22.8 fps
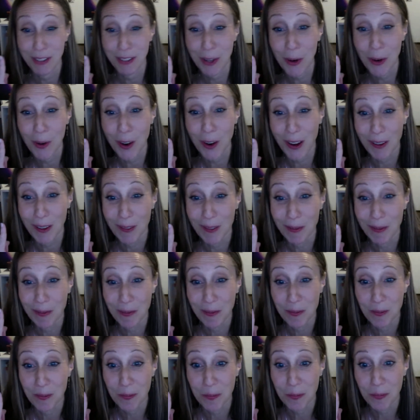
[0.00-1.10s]
Torah.
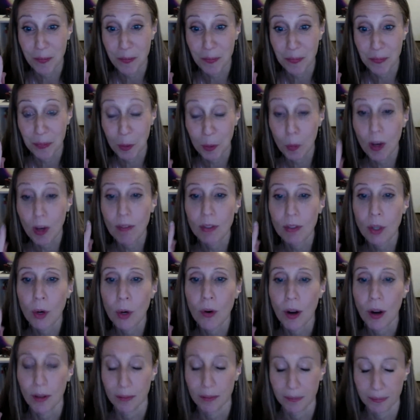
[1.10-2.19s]
We have
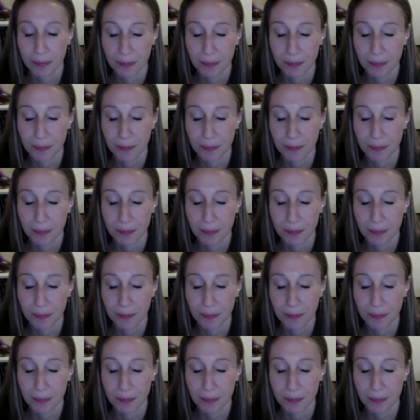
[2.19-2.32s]
Torah.